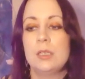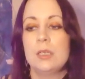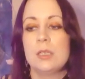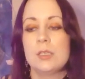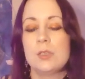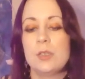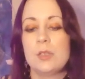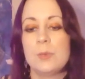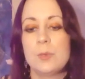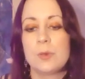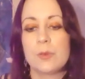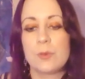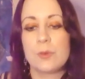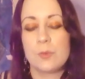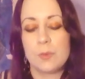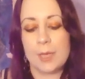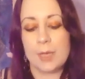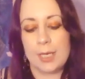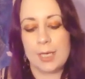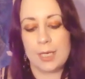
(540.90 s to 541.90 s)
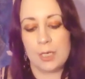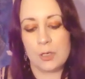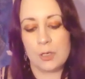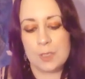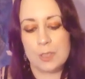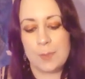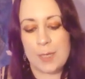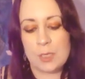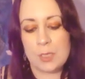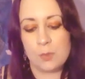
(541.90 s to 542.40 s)
So number 3, your
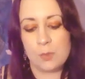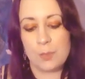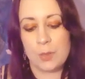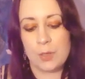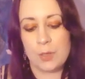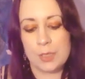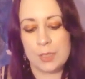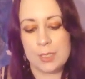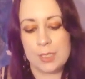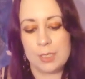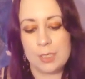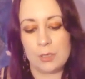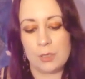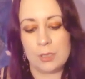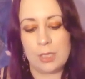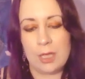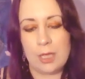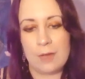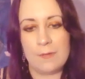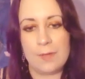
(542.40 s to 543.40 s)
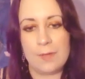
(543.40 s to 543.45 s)
special person, your love